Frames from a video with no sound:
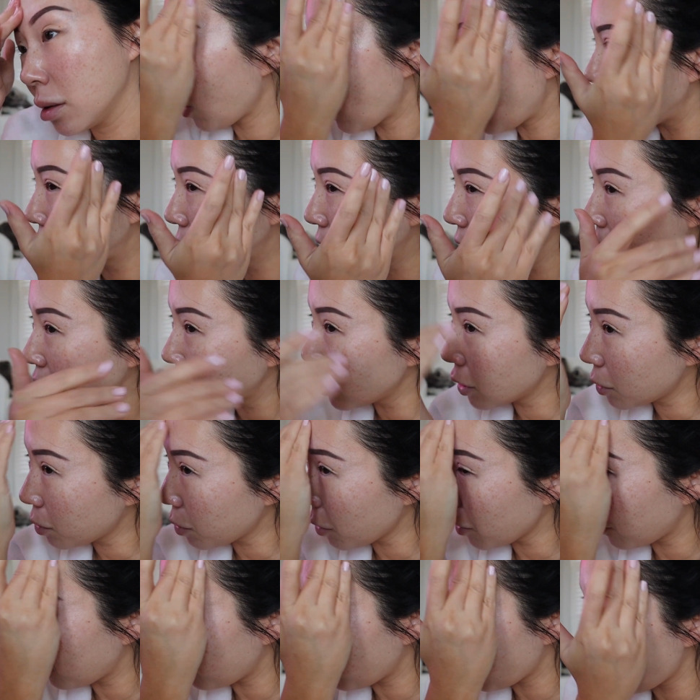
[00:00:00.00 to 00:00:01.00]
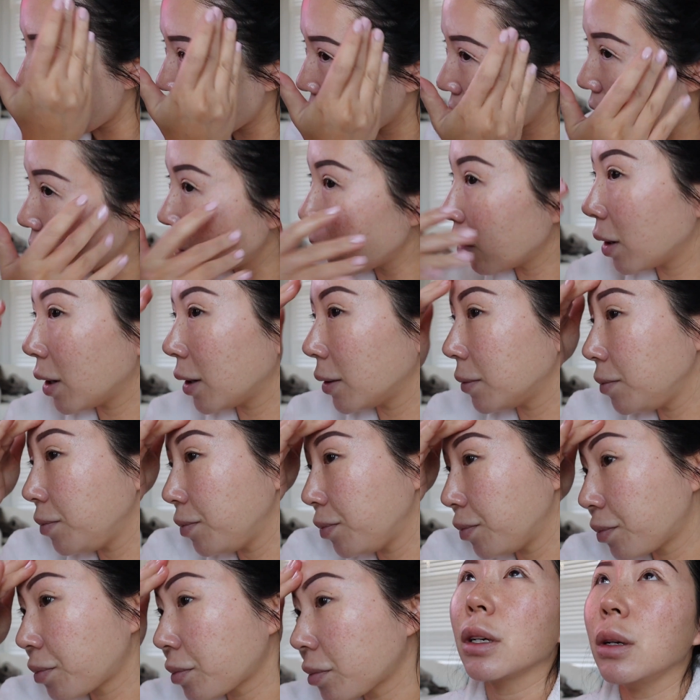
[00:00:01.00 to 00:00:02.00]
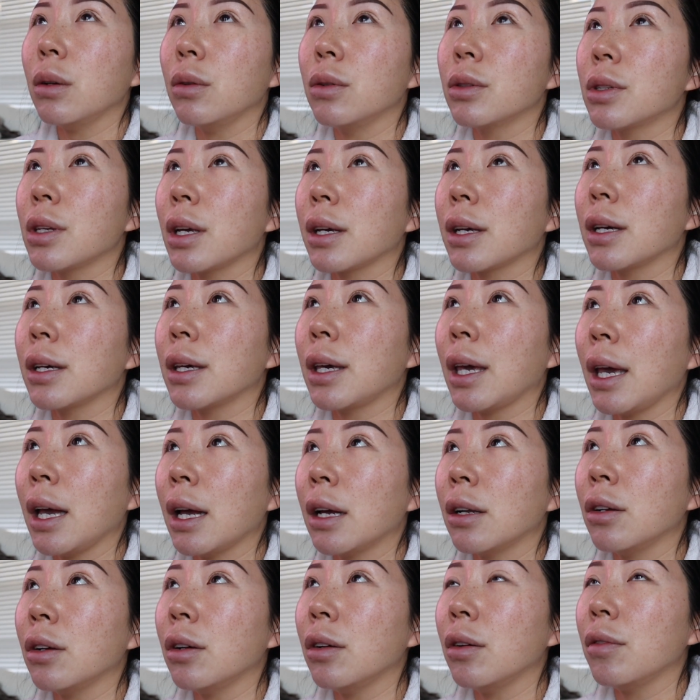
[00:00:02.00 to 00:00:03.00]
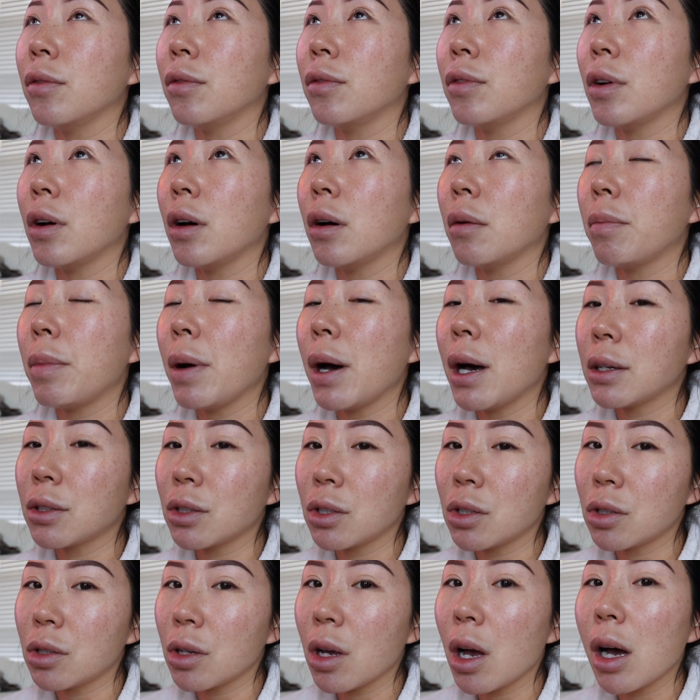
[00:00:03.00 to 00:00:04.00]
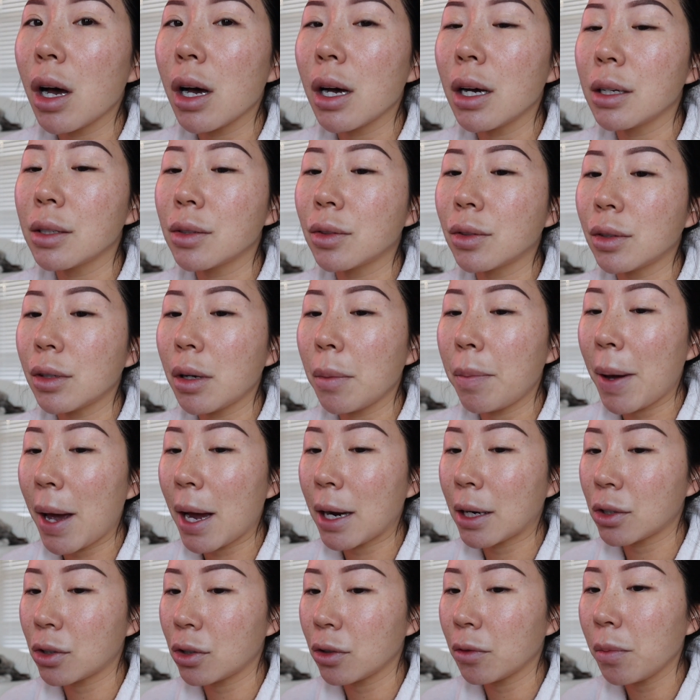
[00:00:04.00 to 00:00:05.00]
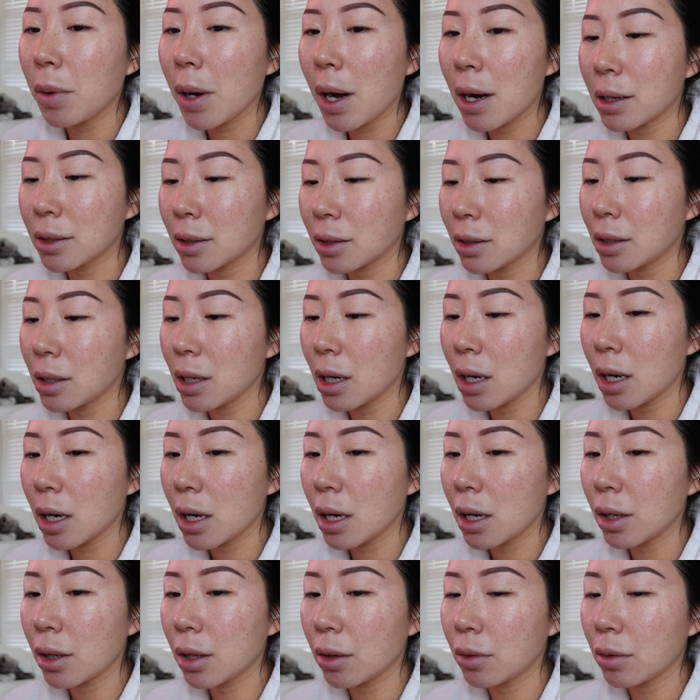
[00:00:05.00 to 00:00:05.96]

I've done this before where it was like a can of a pasta sauce, a package of pasta.